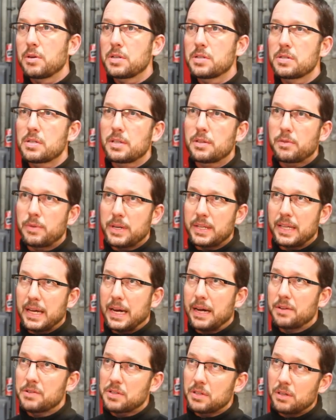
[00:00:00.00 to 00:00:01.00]
was
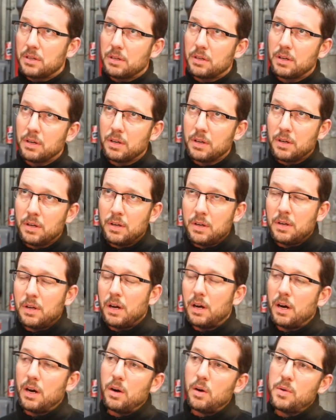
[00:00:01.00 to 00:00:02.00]
3,000.
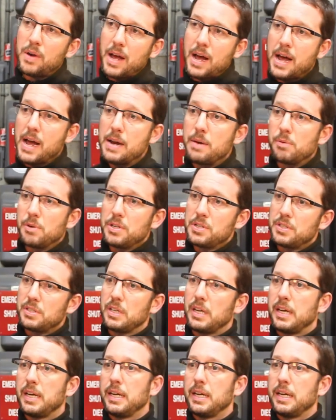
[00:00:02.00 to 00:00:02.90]
09 was